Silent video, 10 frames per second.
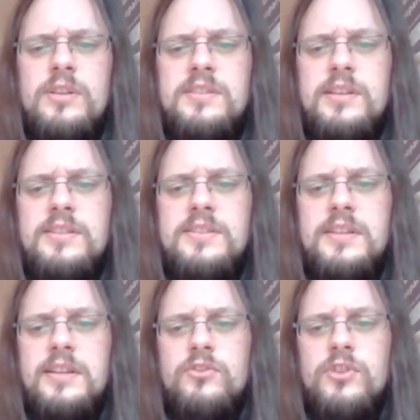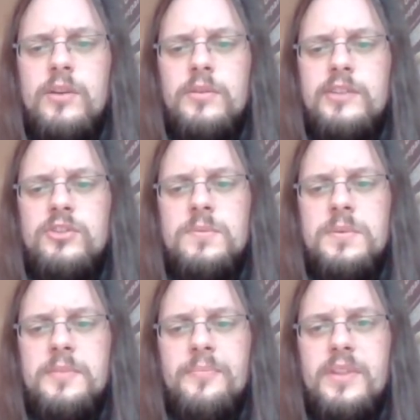can say check on
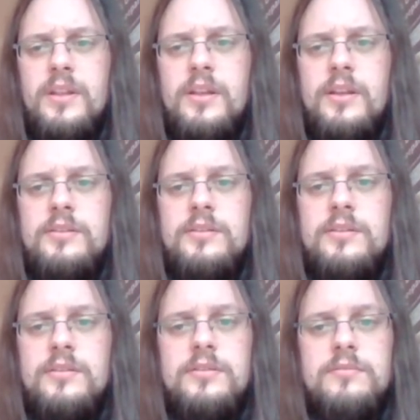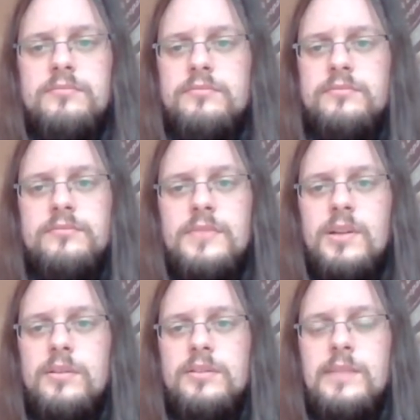h3 and
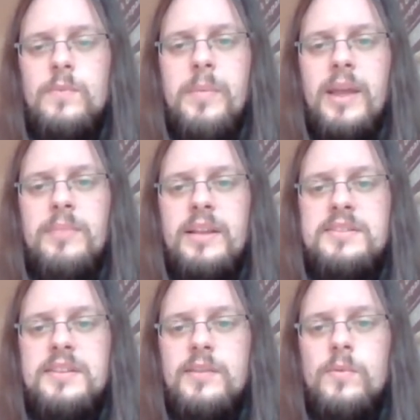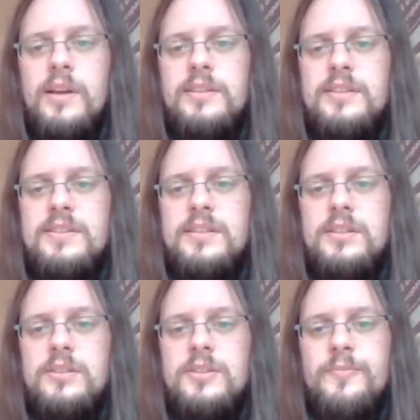then we mate Black's king, right?
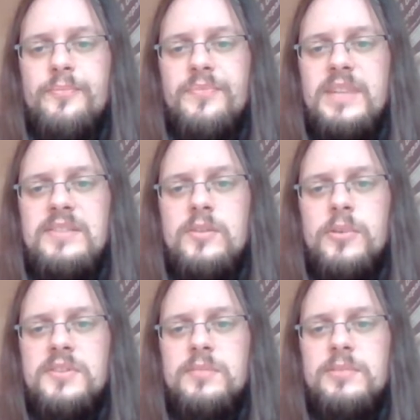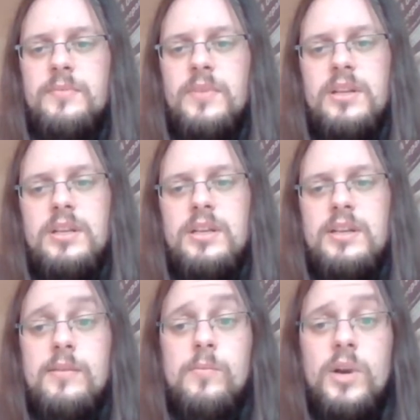So that's not possible.
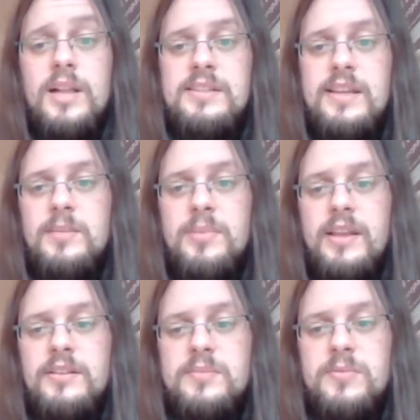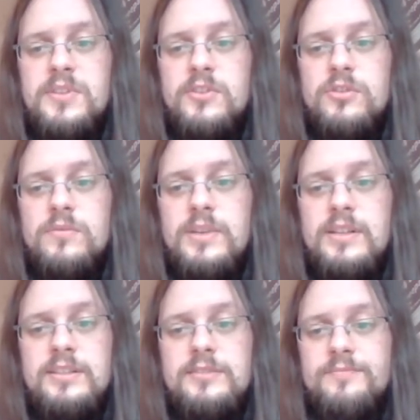What else can he play in this position? Well,